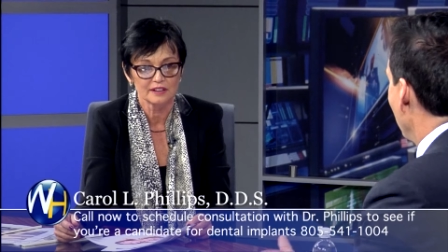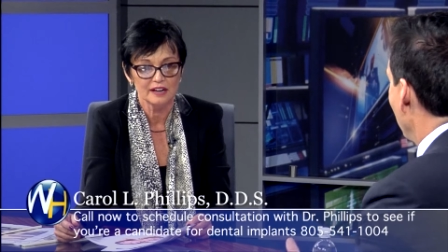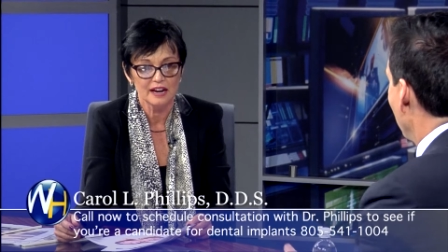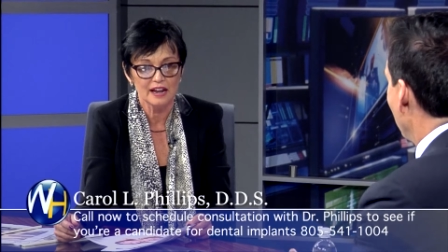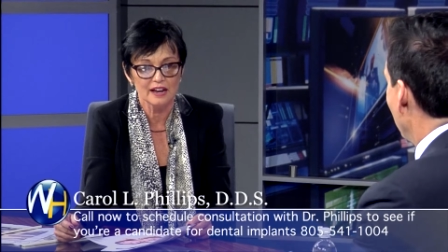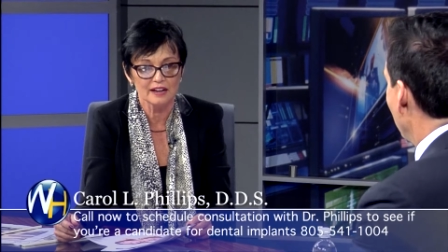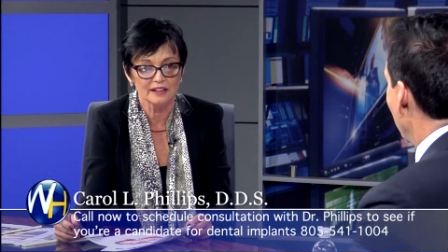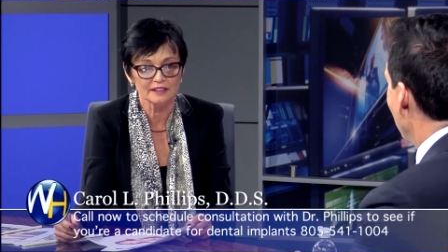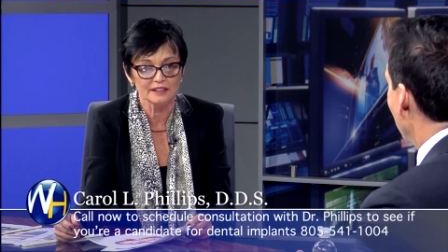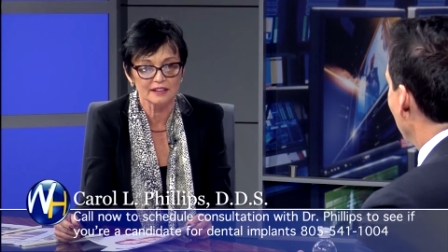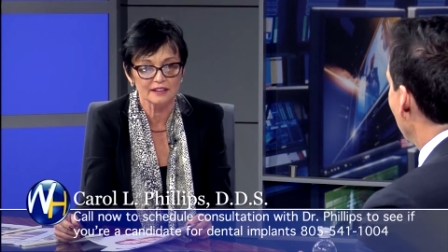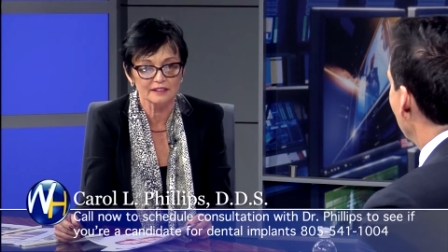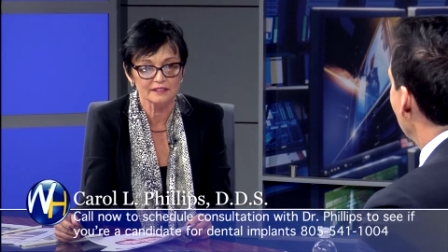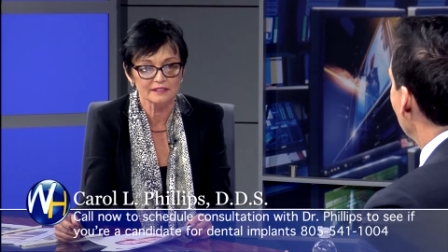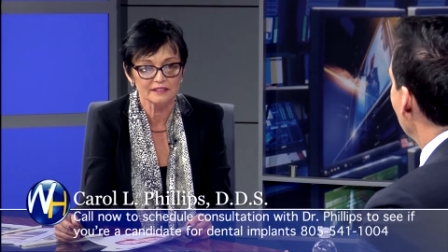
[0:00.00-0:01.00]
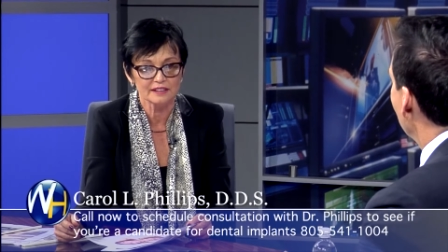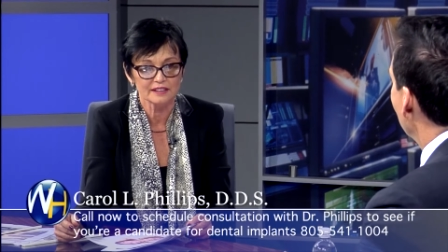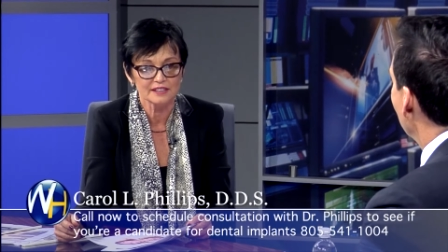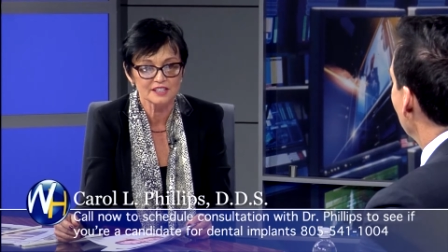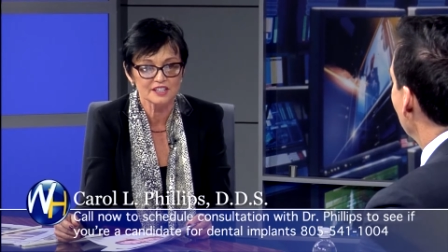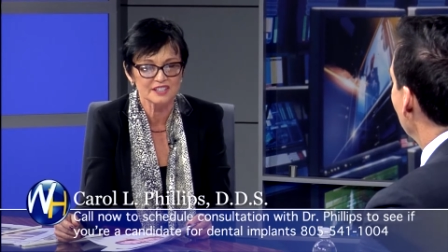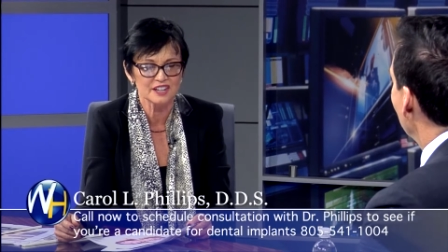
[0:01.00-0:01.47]
And uh,
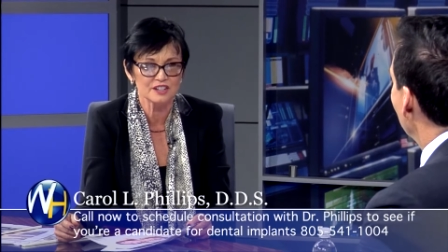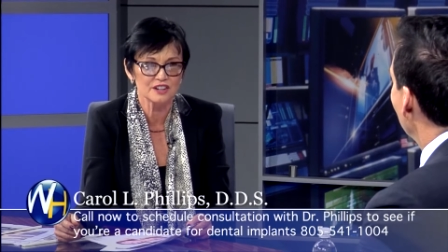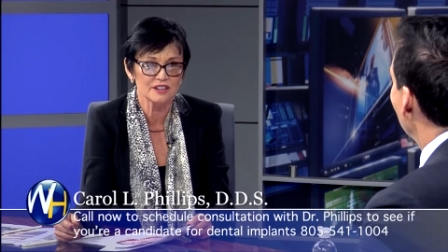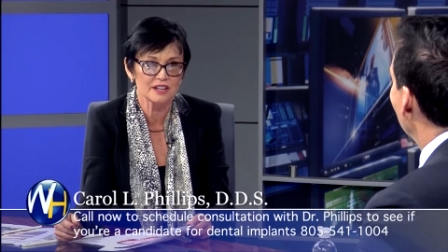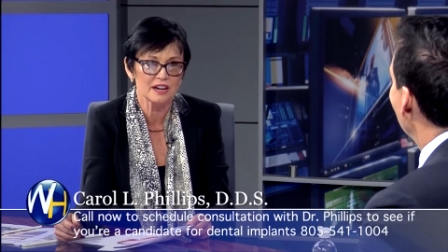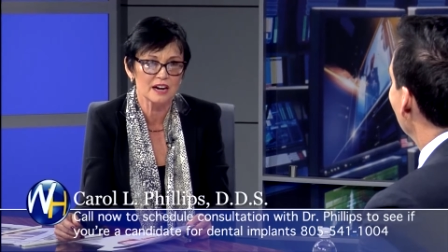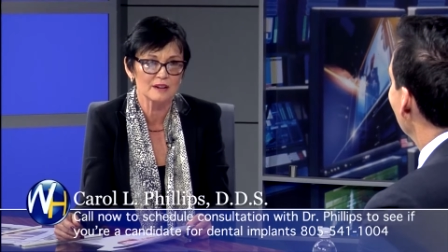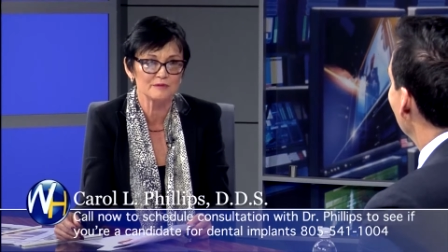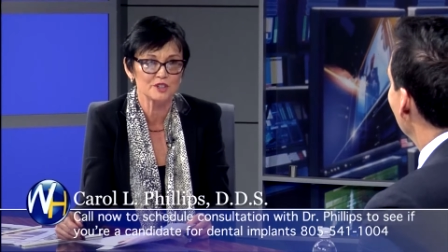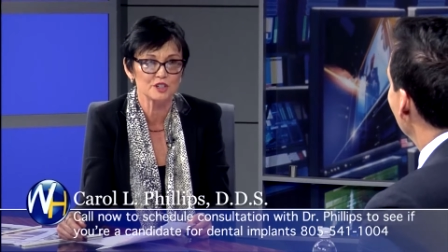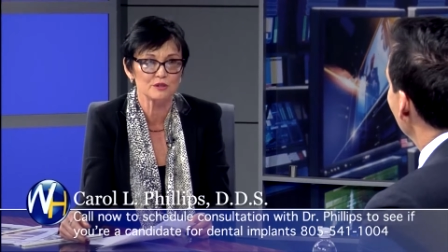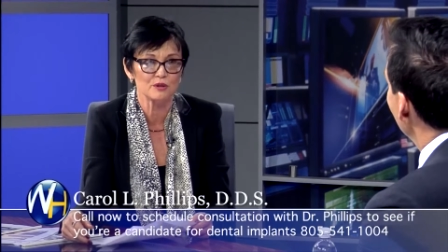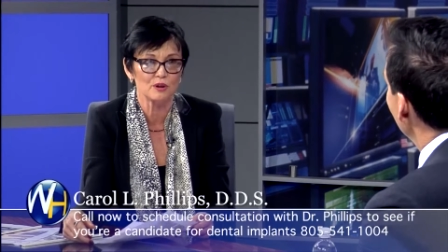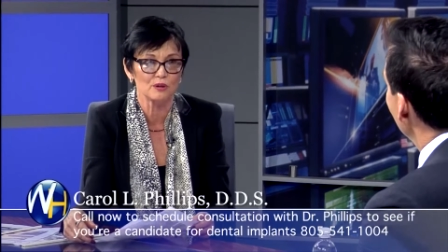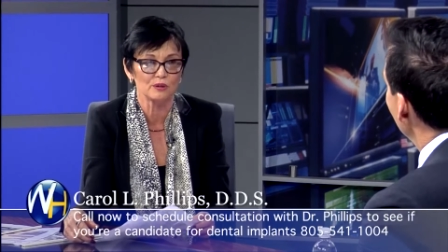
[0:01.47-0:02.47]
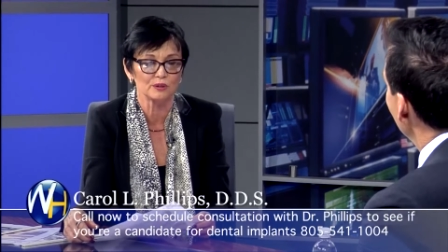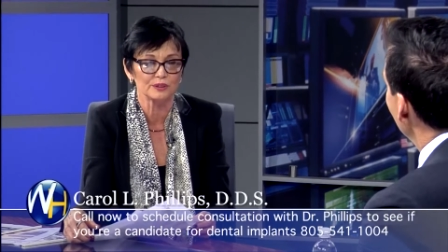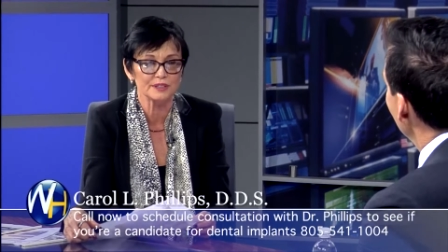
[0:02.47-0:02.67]
she said, Do you think I'm too old? I